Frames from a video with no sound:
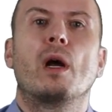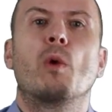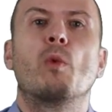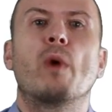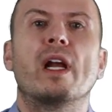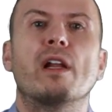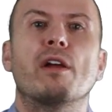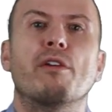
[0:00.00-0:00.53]

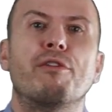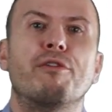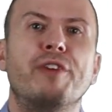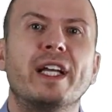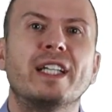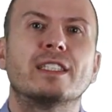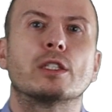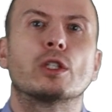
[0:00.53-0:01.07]
While
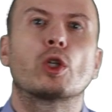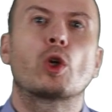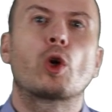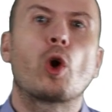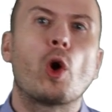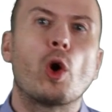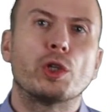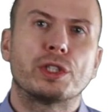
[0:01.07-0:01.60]
fixed
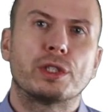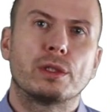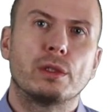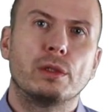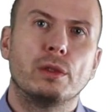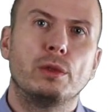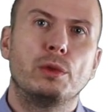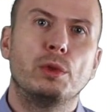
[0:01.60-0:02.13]
costs
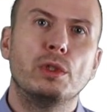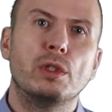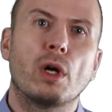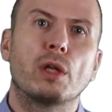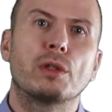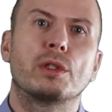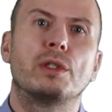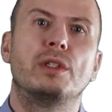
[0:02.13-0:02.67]
do
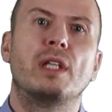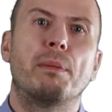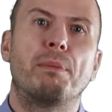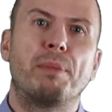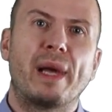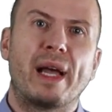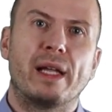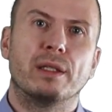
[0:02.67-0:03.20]
not
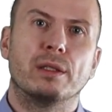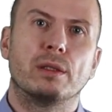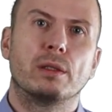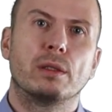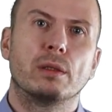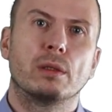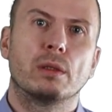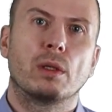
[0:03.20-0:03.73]
depend
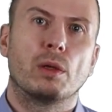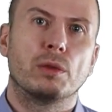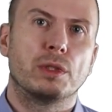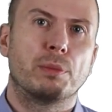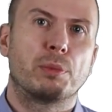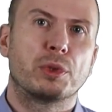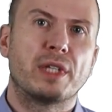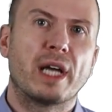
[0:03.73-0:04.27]
on the
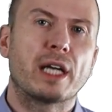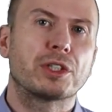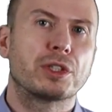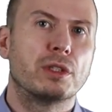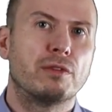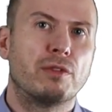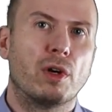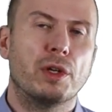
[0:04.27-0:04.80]

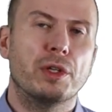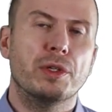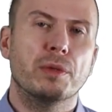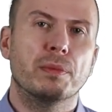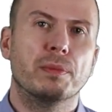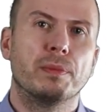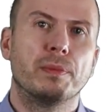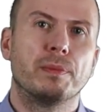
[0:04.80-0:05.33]
production
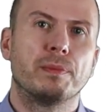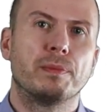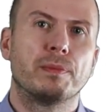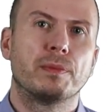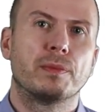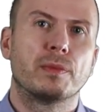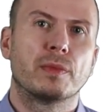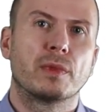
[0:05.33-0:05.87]
volume,
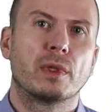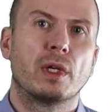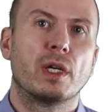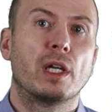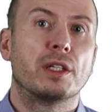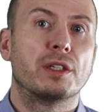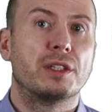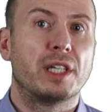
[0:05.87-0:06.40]

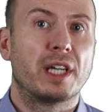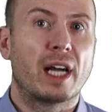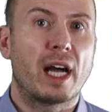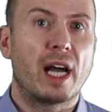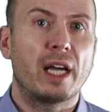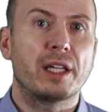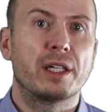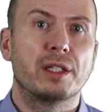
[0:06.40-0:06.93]
the
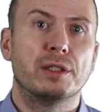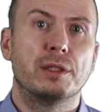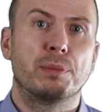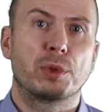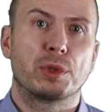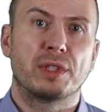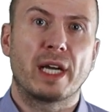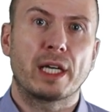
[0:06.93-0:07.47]
higher the
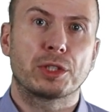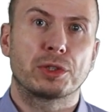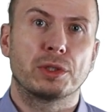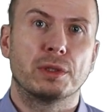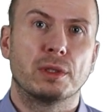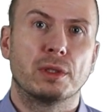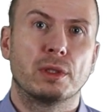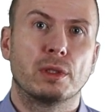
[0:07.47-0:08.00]

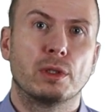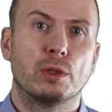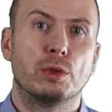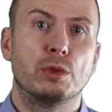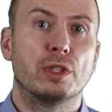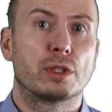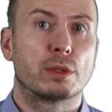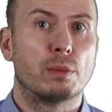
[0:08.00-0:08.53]
production,
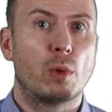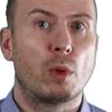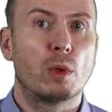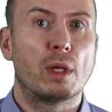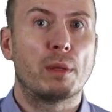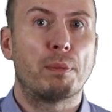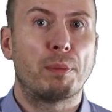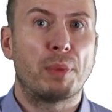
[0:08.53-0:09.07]
the
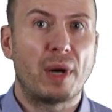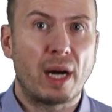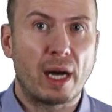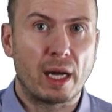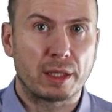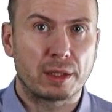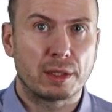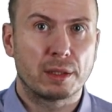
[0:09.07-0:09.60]
smaller
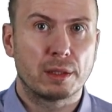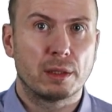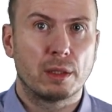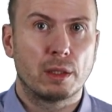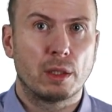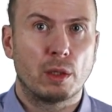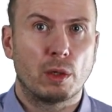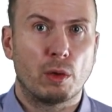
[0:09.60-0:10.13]
part
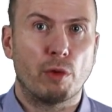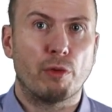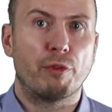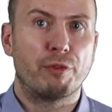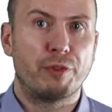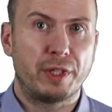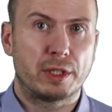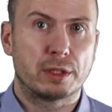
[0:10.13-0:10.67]
of
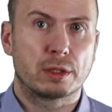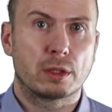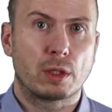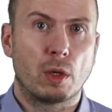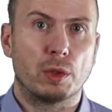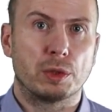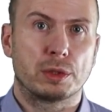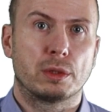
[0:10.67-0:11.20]
fixed
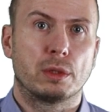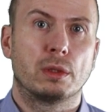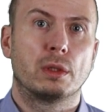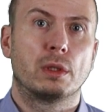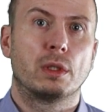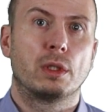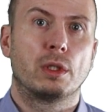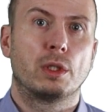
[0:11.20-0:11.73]
cost
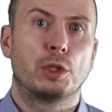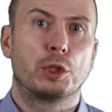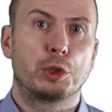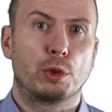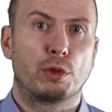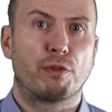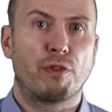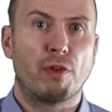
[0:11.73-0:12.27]

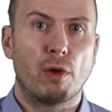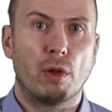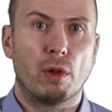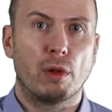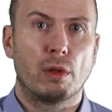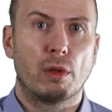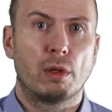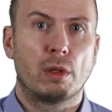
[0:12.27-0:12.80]
should
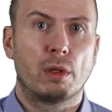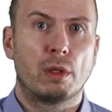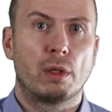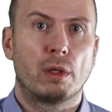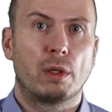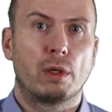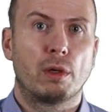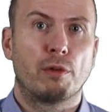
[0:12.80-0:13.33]
fall
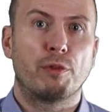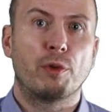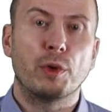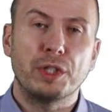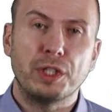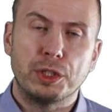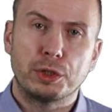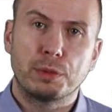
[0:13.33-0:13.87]
for
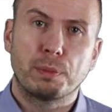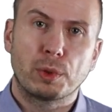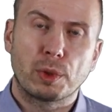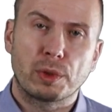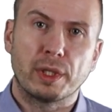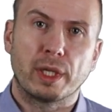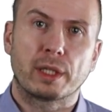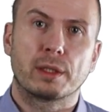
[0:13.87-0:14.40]
each
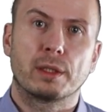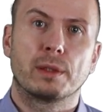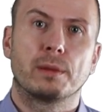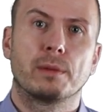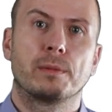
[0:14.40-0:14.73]
product.